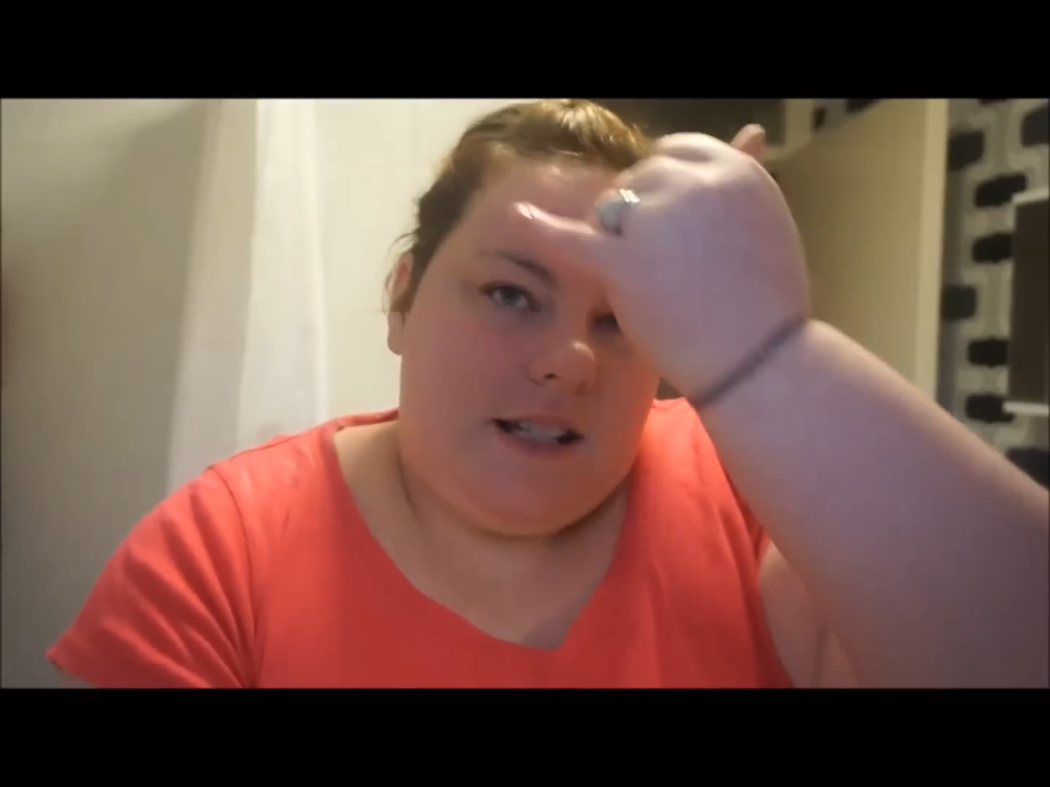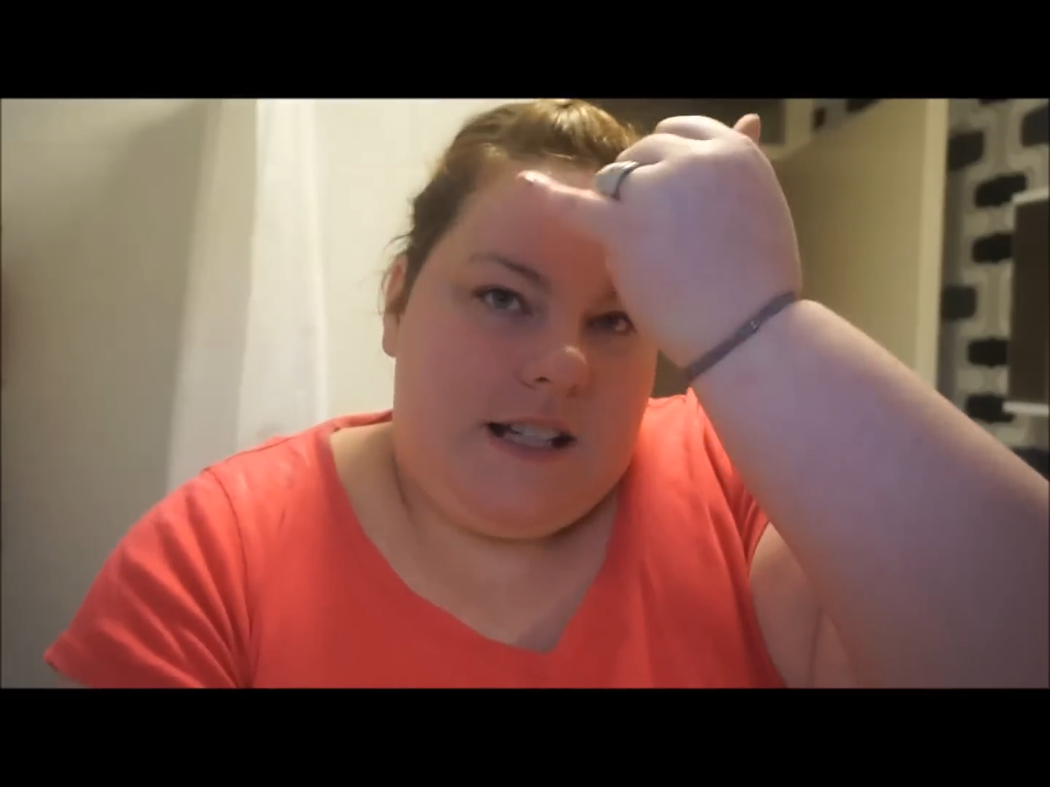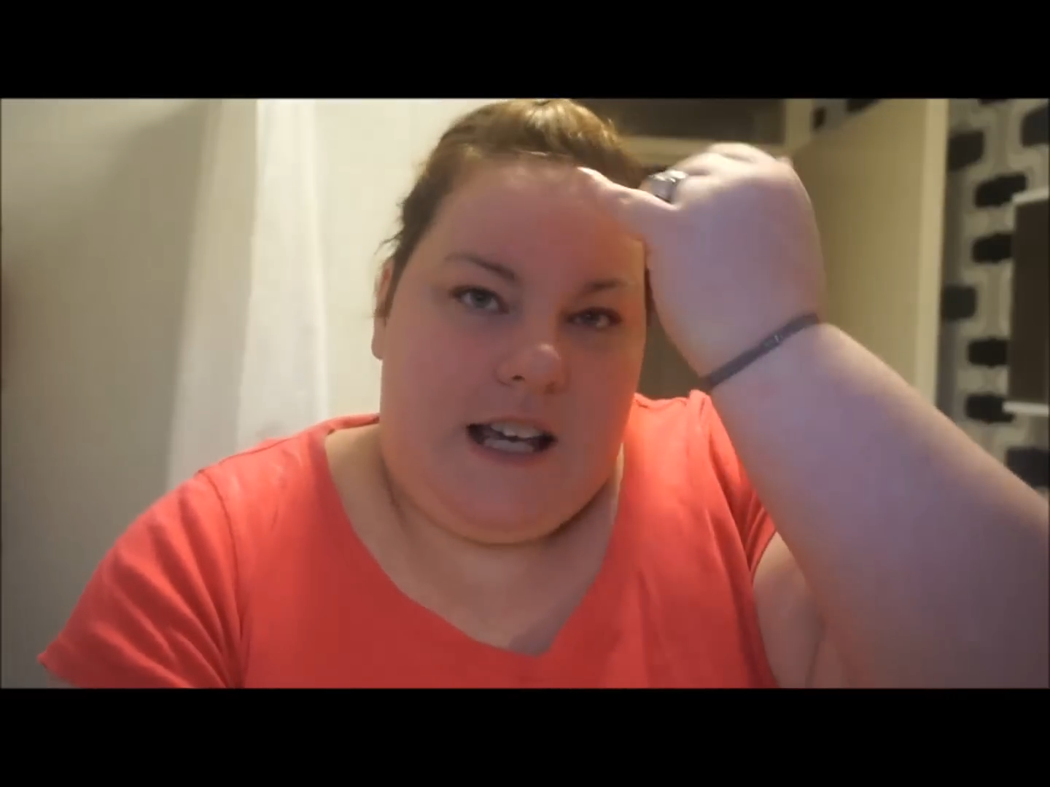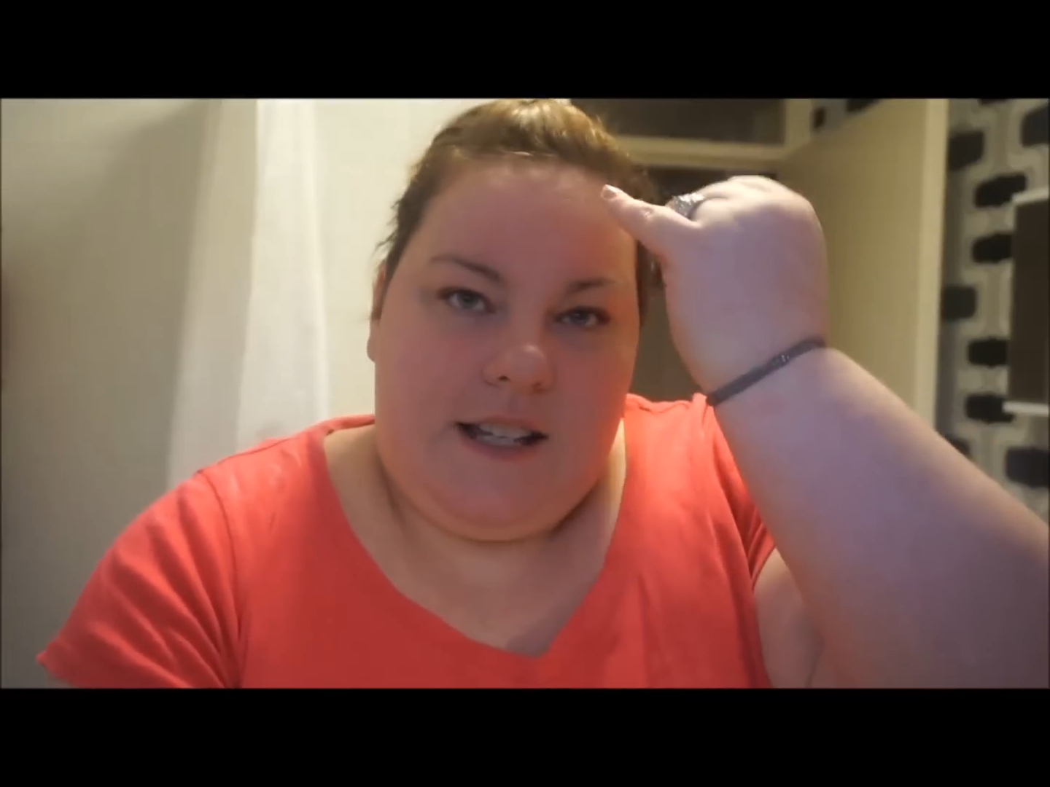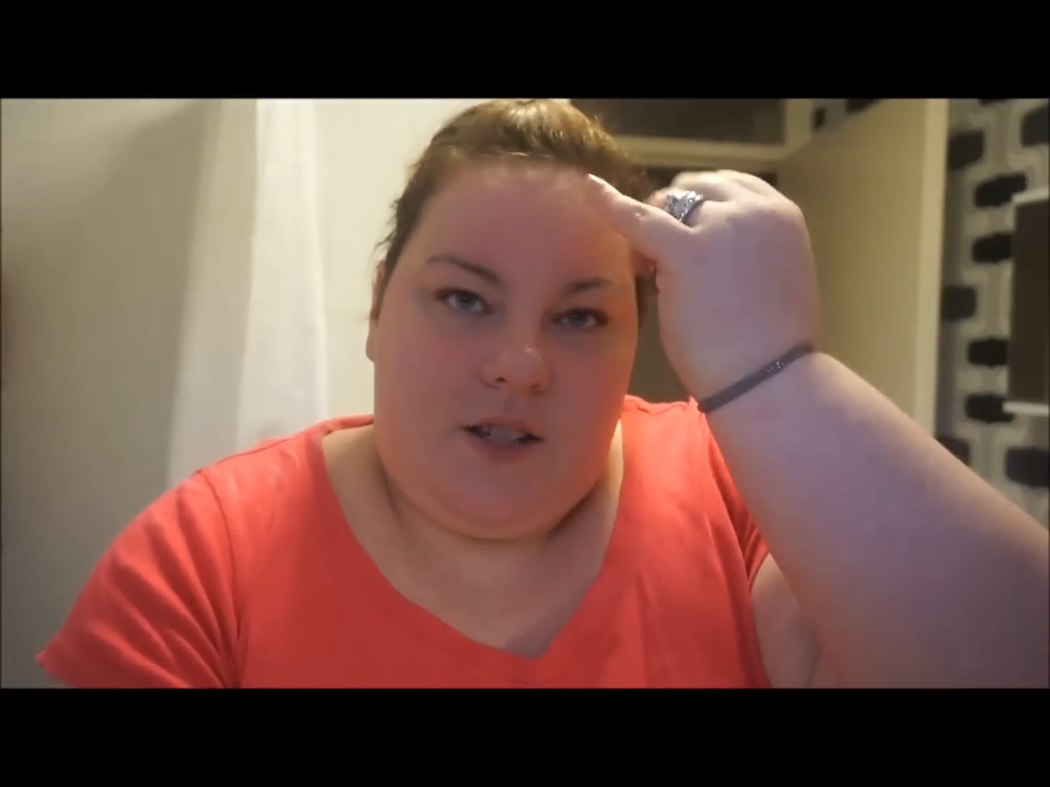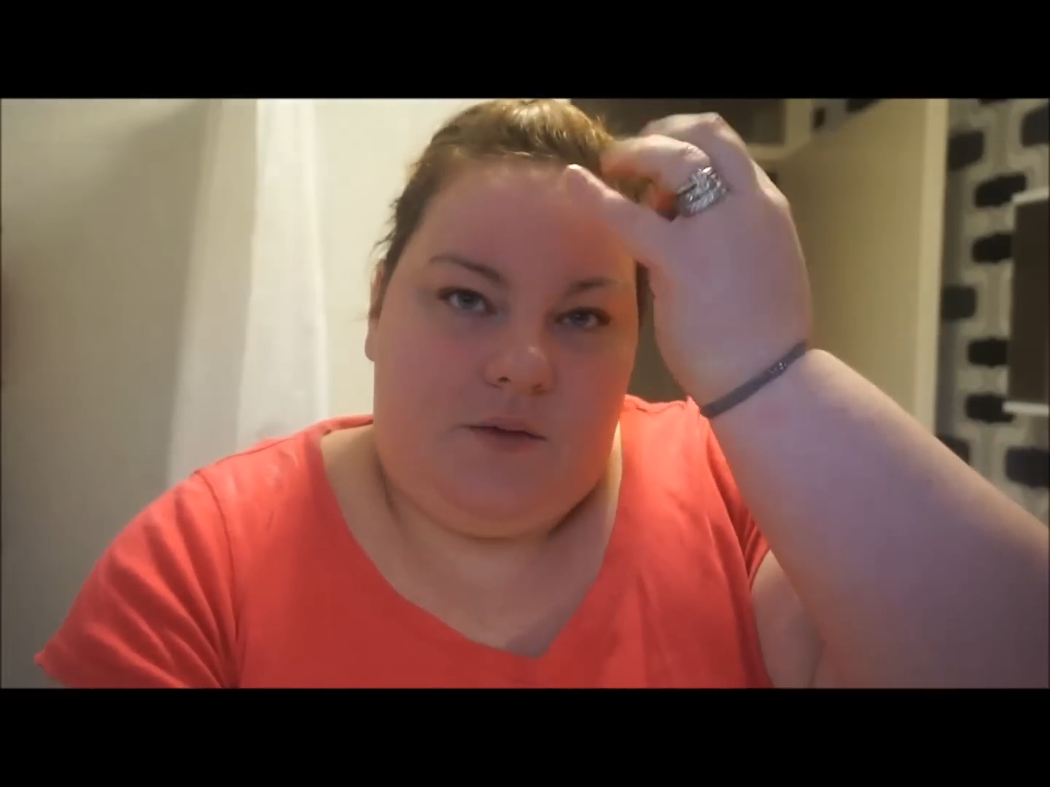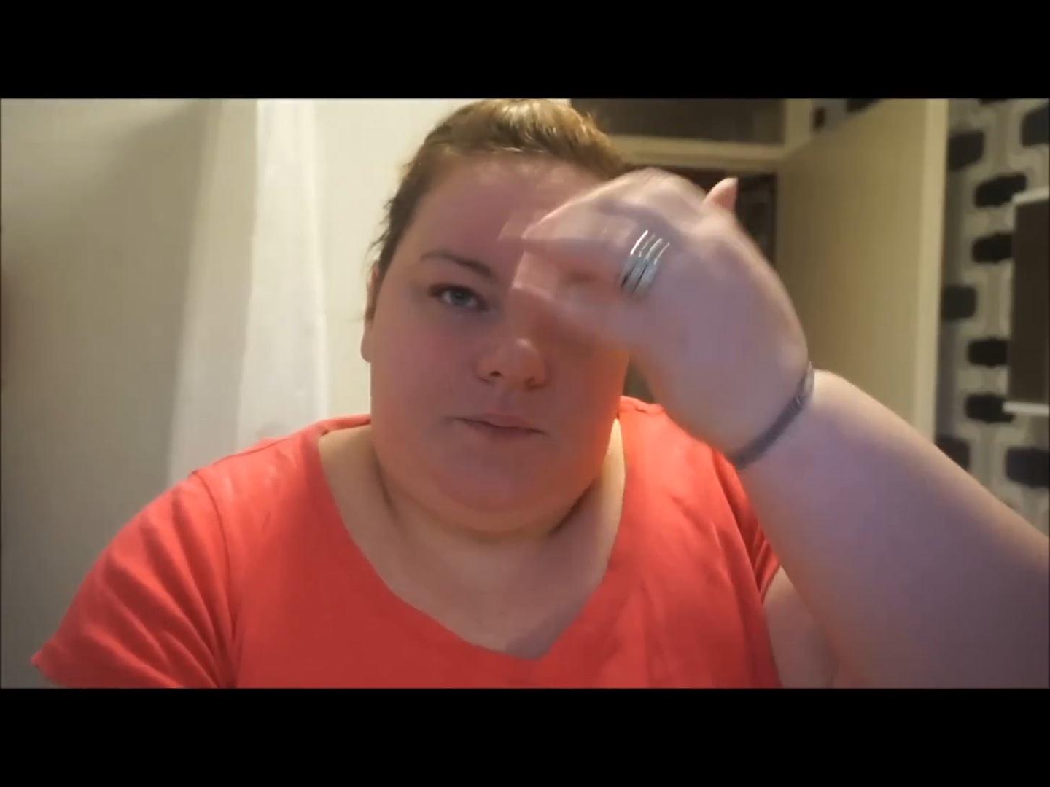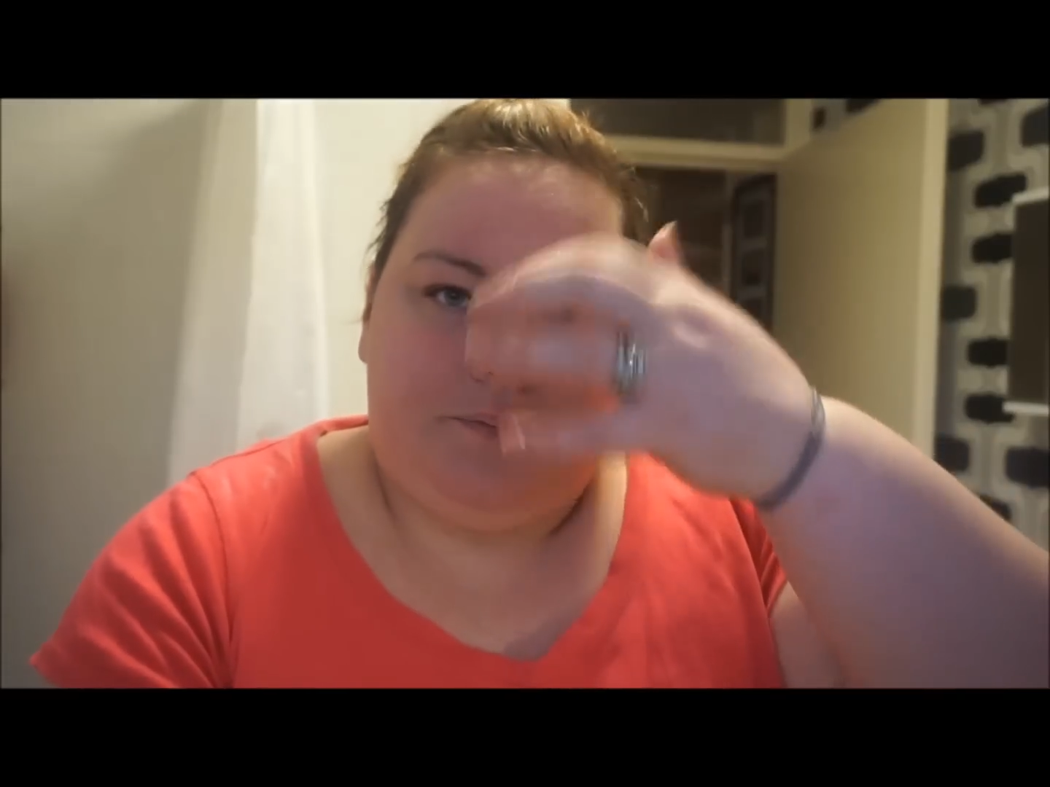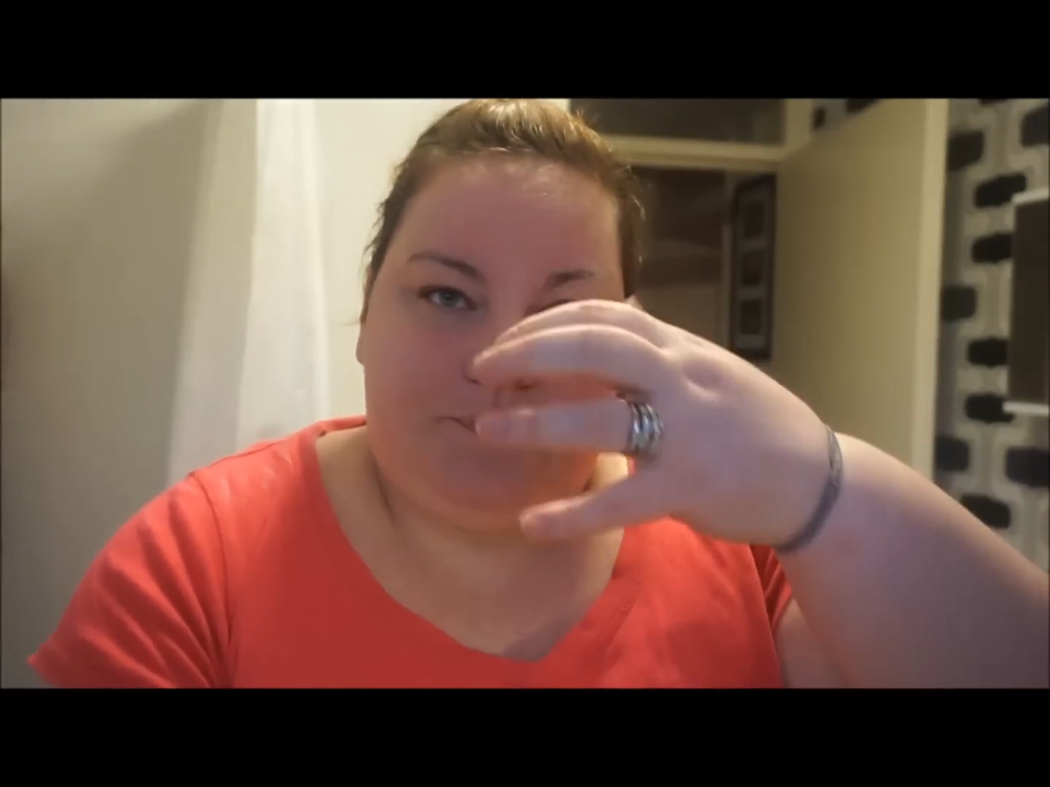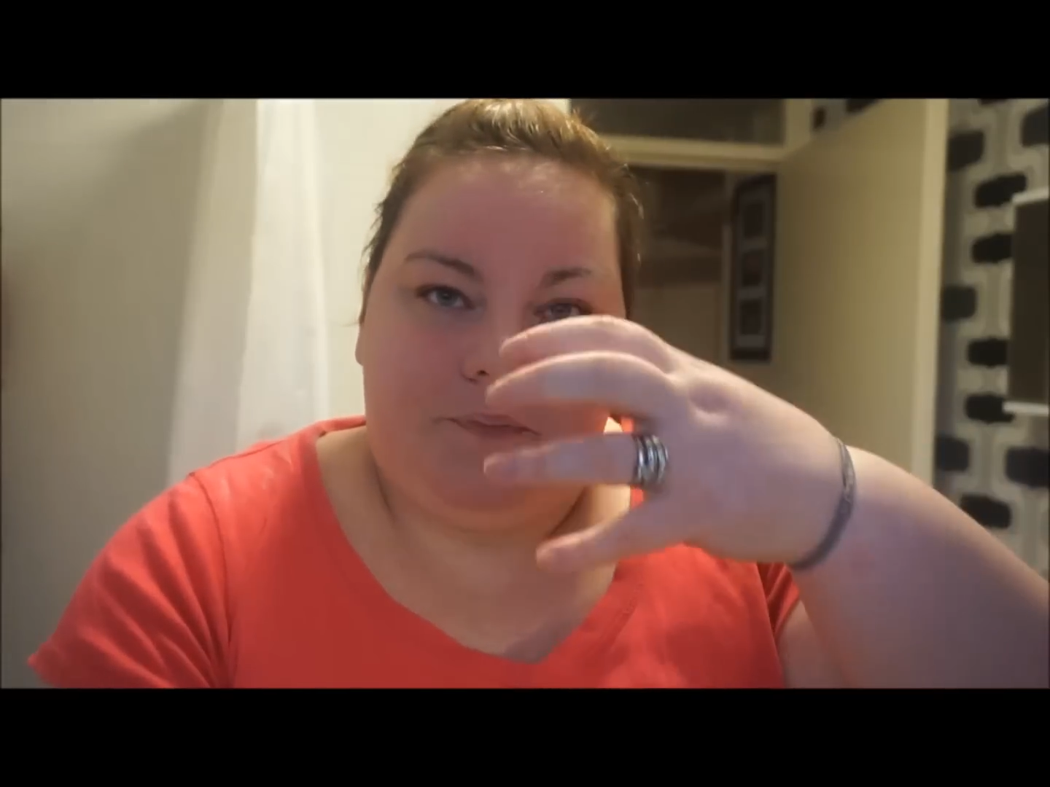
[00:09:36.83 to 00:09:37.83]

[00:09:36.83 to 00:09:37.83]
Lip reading: the T-zone.